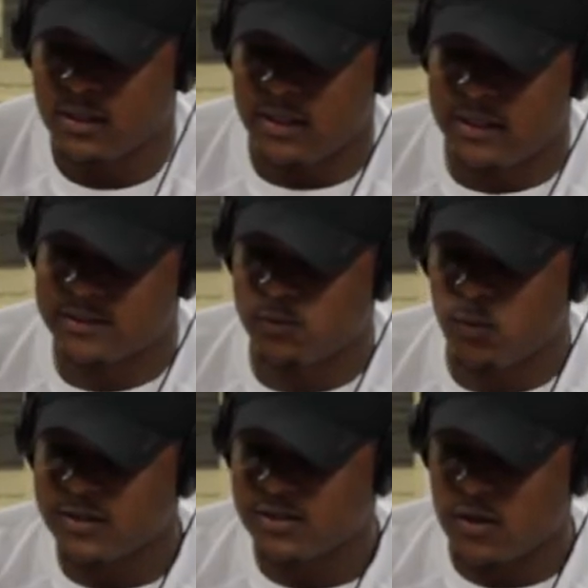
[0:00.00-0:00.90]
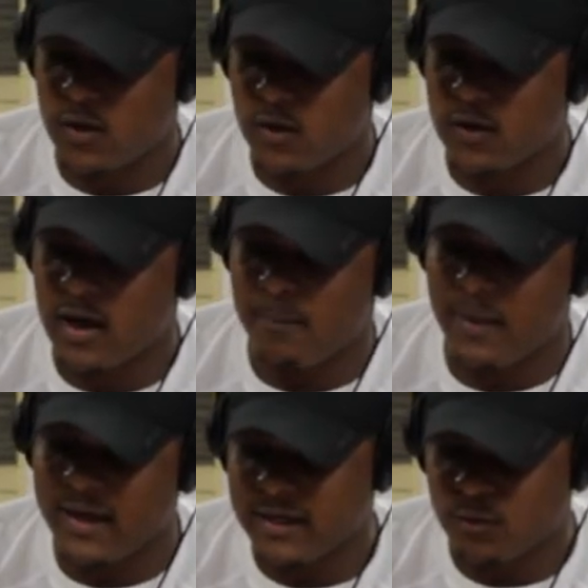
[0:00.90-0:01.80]
This one song, I
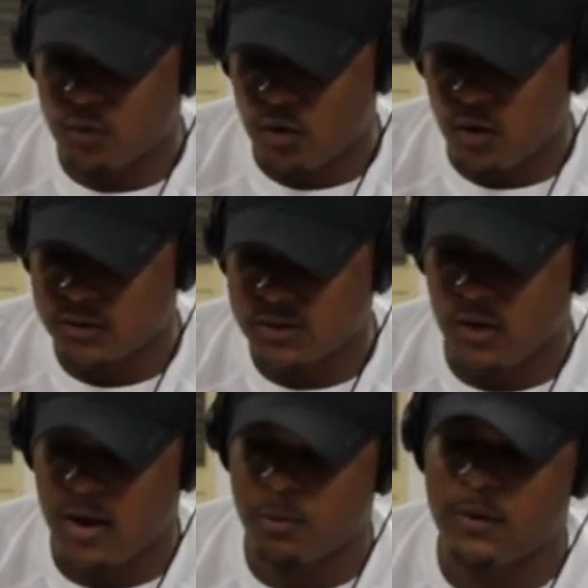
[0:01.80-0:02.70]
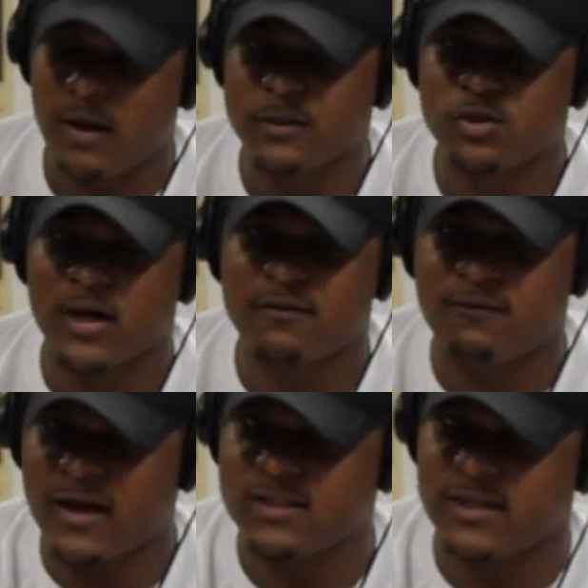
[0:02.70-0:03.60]
might get it wrong, so I'm gonna probably try to
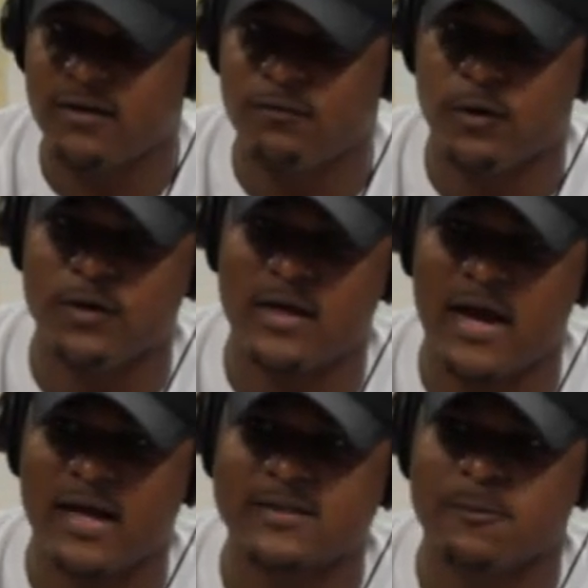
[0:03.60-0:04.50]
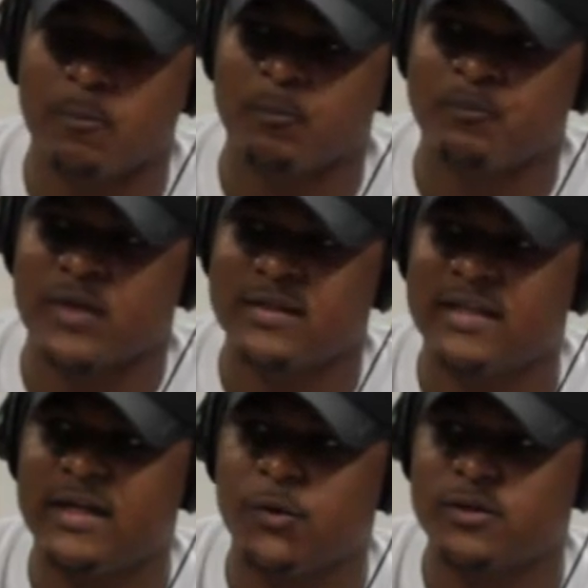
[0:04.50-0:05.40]
fact check it for you guys. I
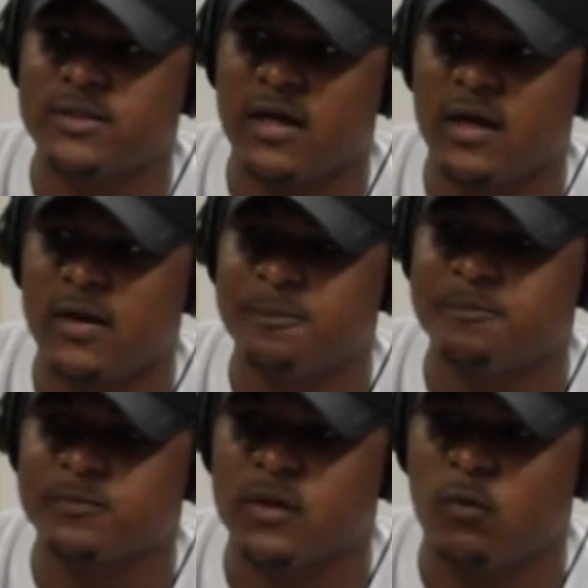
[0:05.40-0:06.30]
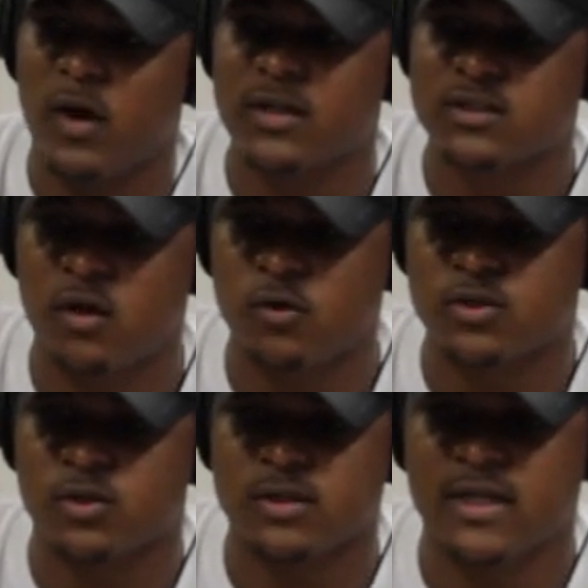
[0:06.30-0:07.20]
think it was Wash Clothes
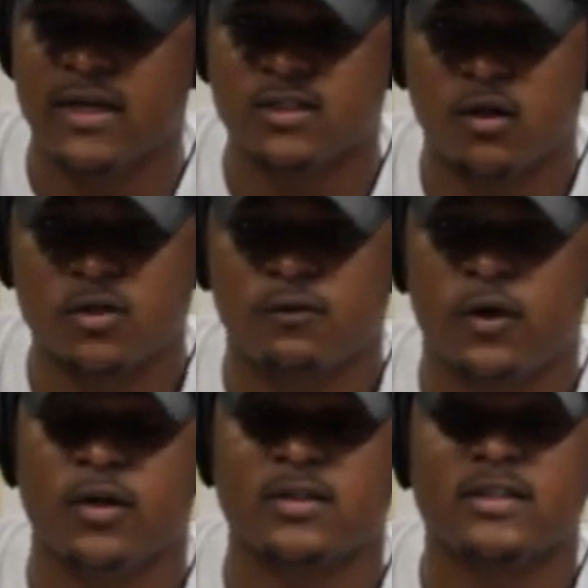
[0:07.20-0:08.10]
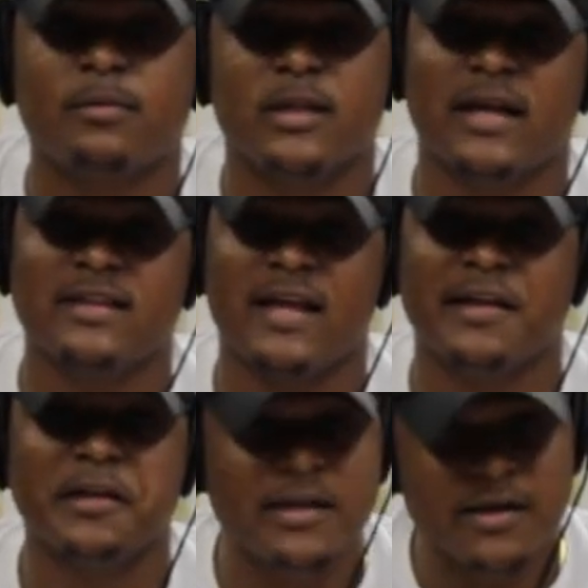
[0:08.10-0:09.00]
or Change Clothes For You or something like that.
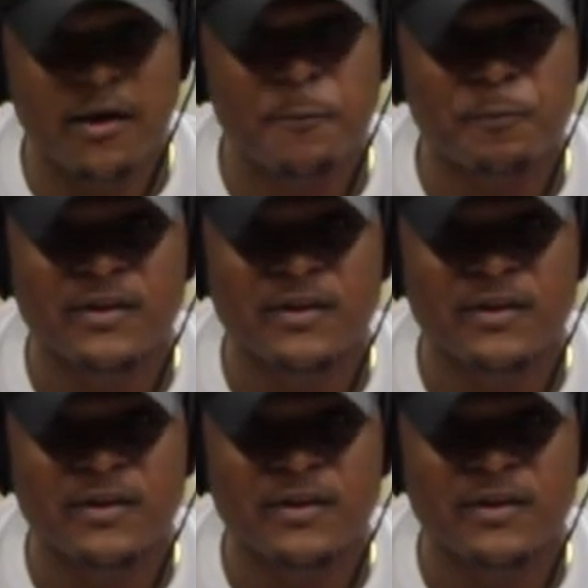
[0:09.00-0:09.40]
Look it up.